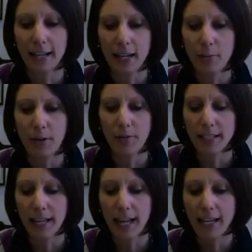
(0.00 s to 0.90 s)
um, if
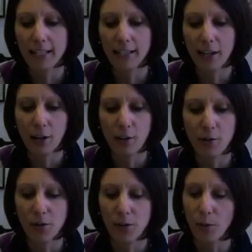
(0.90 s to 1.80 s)
it's a case of
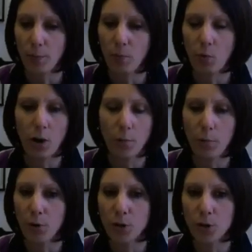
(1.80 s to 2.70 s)
you sent the wrong
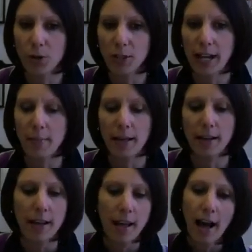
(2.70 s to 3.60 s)
personal
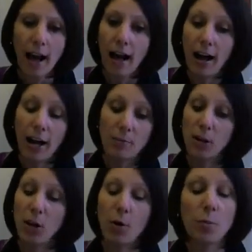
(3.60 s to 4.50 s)
statement, um,
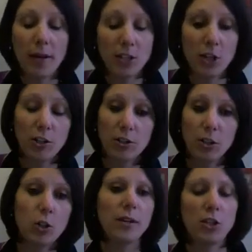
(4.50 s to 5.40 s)
you know, the best you can
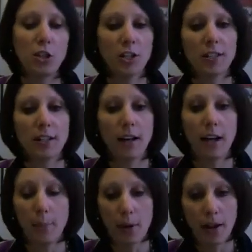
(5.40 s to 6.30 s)
do is just uh,
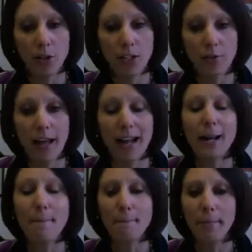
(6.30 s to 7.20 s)
apologize for that and
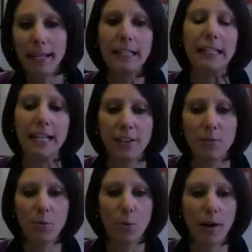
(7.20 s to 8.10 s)
immediately get
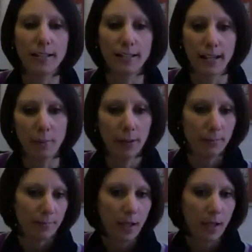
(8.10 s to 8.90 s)
them the right statement.